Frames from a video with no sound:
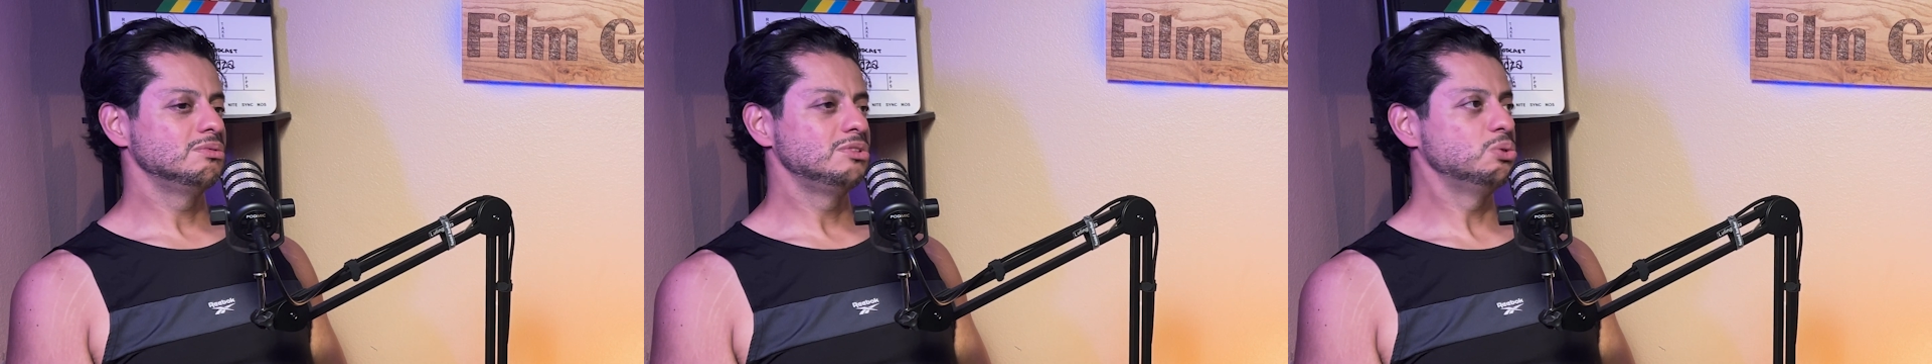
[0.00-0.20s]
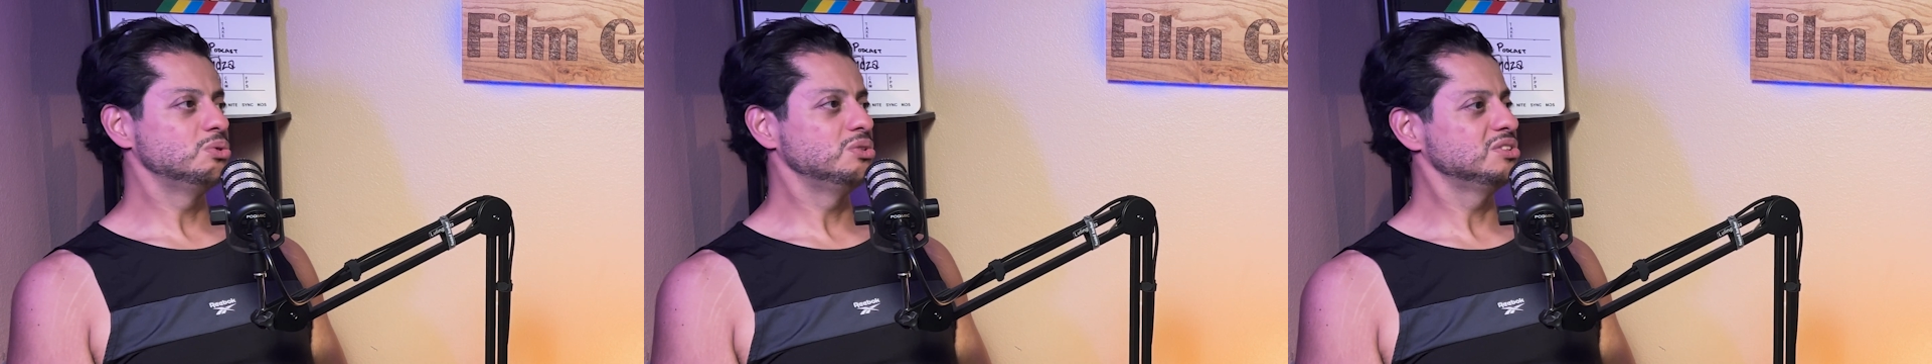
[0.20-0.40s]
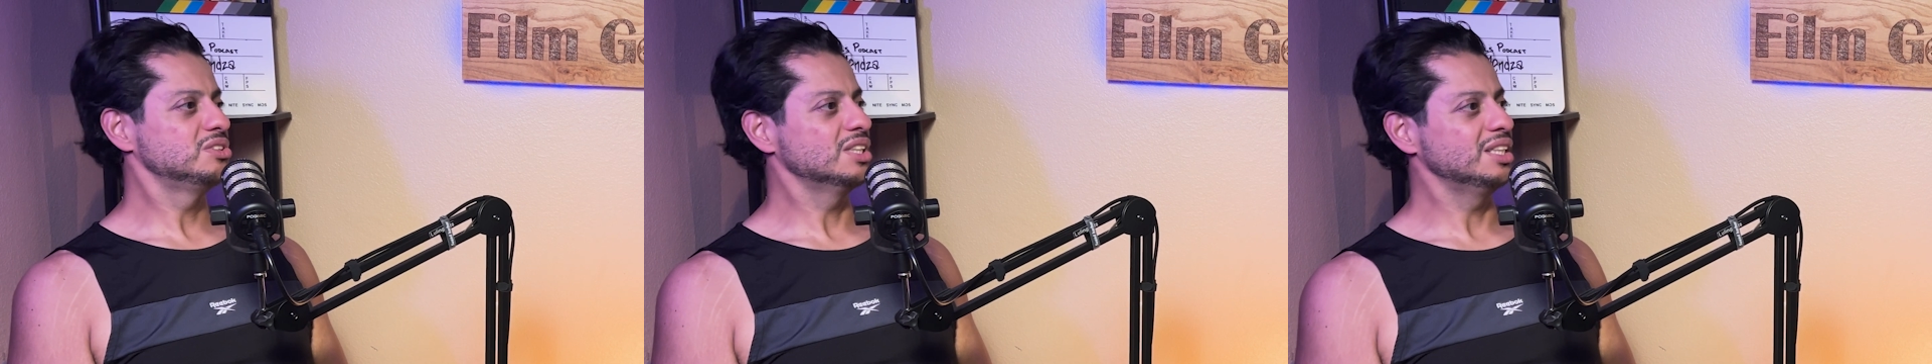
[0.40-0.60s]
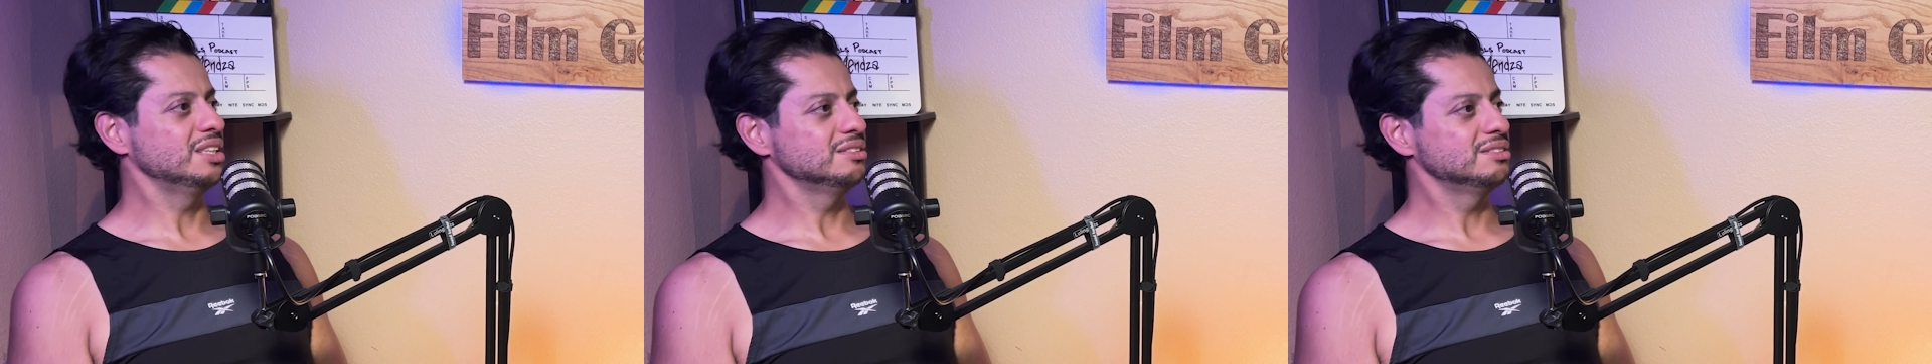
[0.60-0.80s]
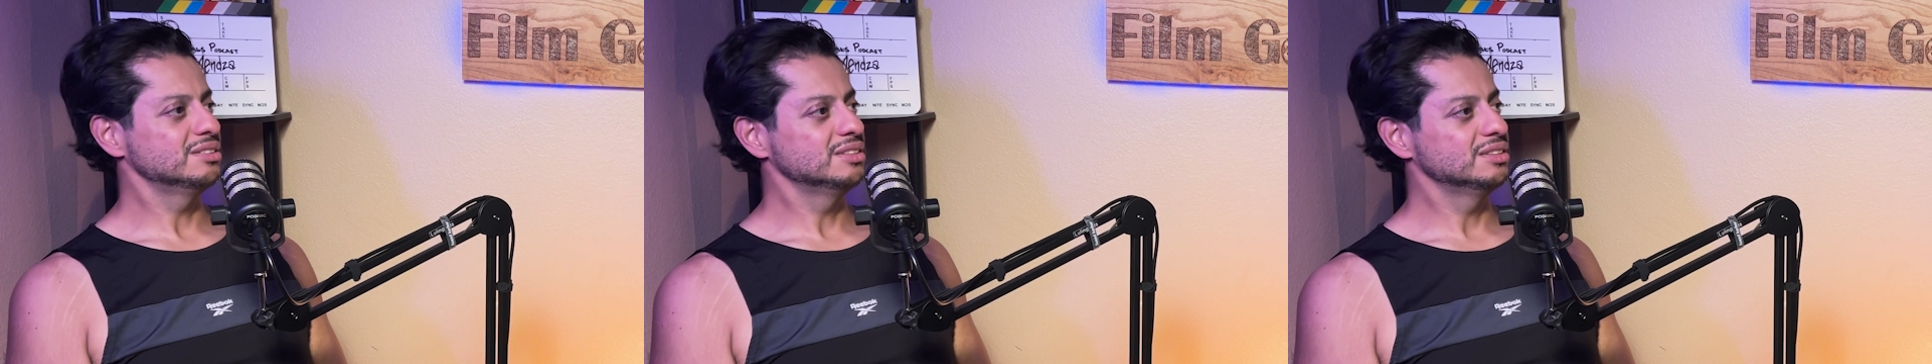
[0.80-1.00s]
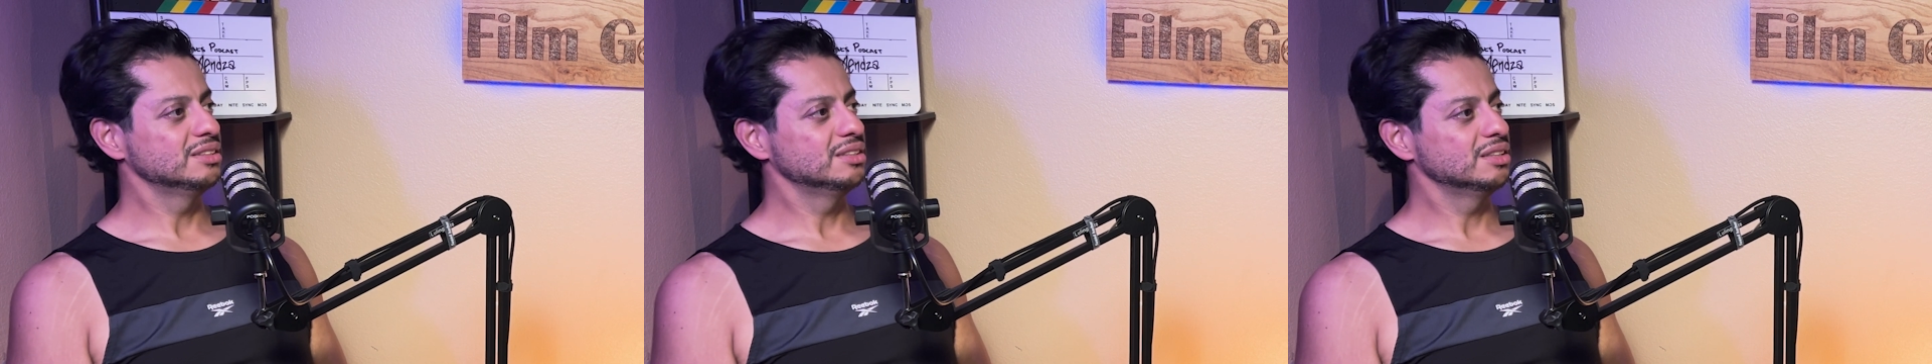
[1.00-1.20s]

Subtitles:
doing stunts.